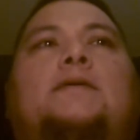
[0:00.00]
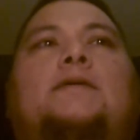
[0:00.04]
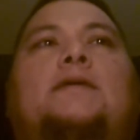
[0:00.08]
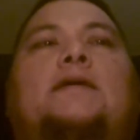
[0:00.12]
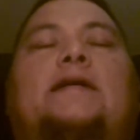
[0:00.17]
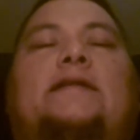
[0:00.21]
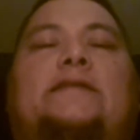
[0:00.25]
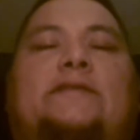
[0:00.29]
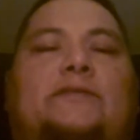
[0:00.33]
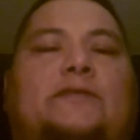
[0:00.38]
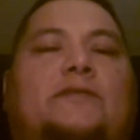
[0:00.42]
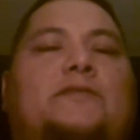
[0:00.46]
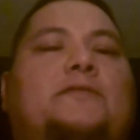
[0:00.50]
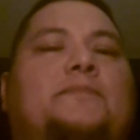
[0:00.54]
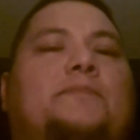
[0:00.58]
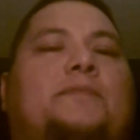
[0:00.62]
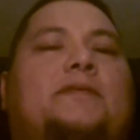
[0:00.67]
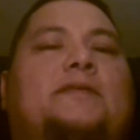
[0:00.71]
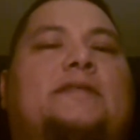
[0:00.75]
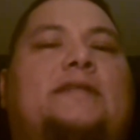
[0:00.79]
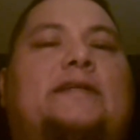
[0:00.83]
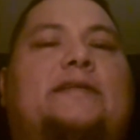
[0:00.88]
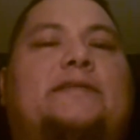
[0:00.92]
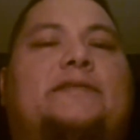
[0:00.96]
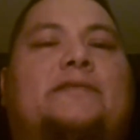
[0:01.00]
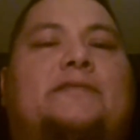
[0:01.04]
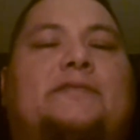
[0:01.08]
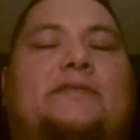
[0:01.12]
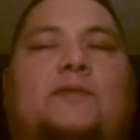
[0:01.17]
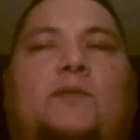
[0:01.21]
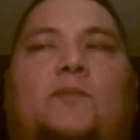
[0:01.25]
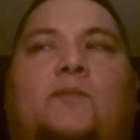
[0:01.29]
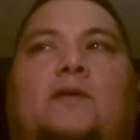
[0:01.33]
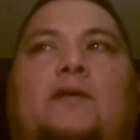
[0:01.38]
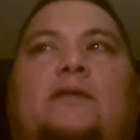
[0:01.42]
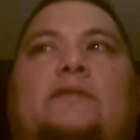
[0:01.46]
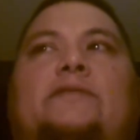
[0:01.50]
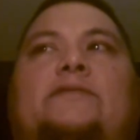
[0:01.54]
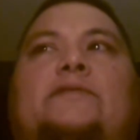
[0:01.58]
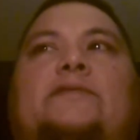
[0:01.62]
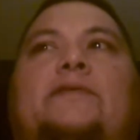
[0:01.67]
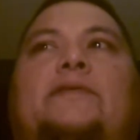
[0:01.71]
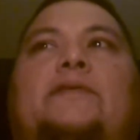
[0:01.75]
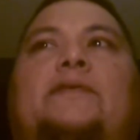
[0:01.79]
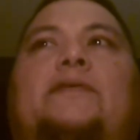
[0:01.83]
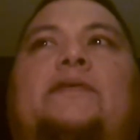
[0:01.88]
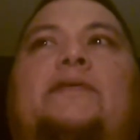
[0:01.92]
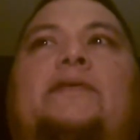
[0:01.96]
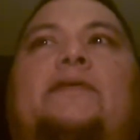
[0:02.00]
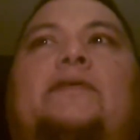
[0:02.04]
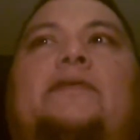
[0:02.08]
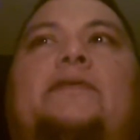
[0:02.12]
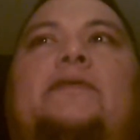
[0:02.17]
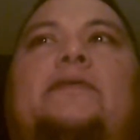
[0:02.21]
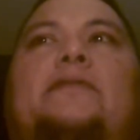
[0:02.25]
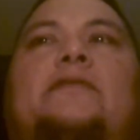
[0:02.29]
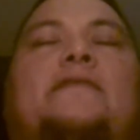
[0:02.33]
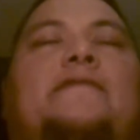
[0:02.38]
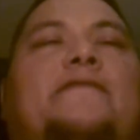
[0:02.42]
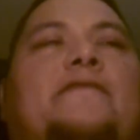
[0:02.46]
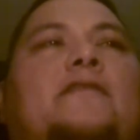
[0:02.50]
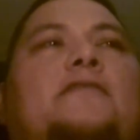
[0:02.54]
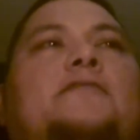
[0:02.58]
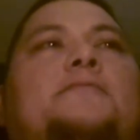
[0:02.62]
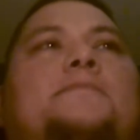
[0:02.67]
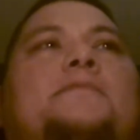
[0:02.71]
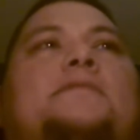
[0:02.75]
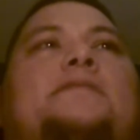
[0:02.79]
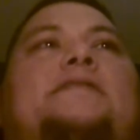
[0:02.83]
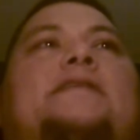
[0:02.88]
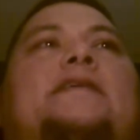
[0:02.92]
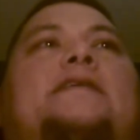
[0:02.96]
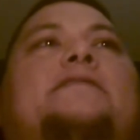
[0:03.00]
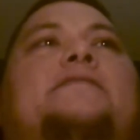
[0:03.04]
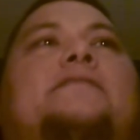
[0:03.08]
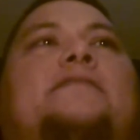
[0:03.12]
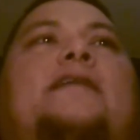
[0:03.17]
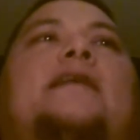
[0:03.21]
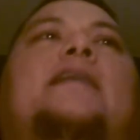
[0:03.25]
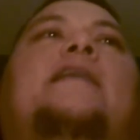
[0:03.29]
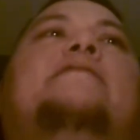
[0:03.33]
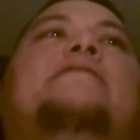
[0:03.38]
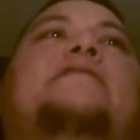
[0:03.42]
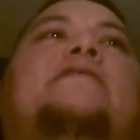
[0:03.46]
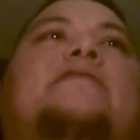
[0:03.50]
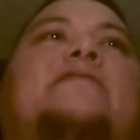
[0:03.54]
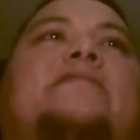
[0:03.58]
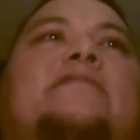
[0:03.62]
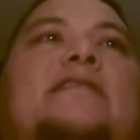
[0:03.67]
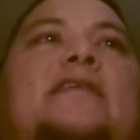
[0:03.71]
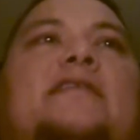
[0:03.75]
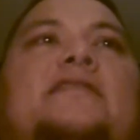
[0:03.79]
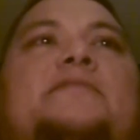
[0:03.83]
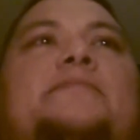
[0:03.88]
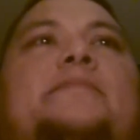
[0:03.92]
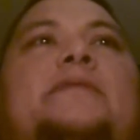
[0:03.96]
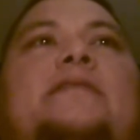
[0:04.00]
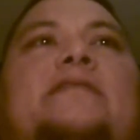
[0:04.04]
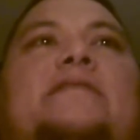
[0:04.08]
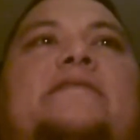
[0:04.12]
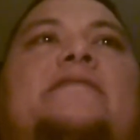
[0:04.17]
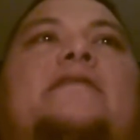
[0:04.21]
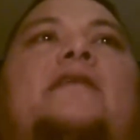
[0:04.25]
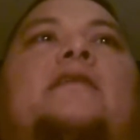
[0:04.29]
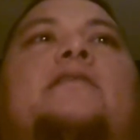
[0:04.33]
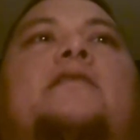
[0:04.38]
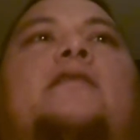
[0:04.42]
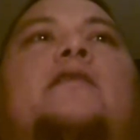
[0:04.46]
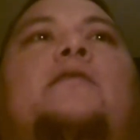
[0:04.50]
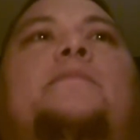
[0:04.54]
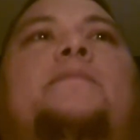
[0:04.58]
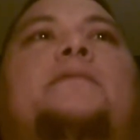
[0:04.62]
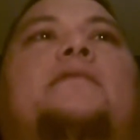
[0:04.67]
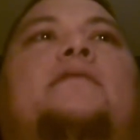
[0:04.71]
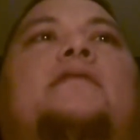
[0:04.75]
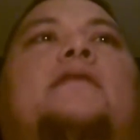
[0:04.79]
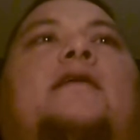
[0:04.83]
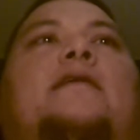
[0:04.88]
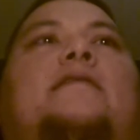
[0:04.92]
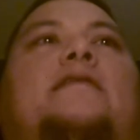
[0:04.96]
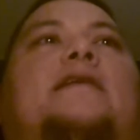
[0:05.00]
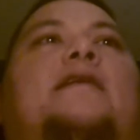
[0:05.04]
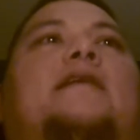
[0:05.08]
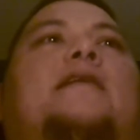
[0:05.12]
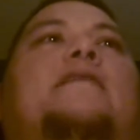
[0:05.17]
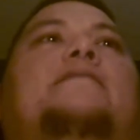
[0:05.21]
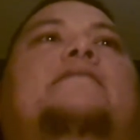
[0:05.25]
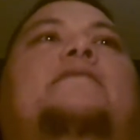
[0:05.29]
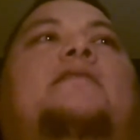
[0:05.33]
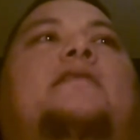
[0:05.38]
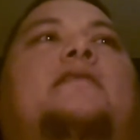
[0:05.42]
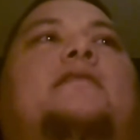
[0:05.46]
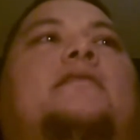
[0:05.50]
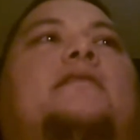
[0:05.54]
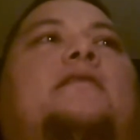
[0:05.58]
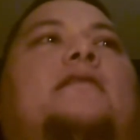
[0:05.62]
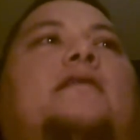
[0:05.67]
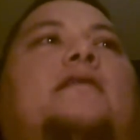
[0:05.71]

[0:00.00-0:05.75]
it's 2 procedures at once. The first procedure, they have to slice me the fuck open, and they have to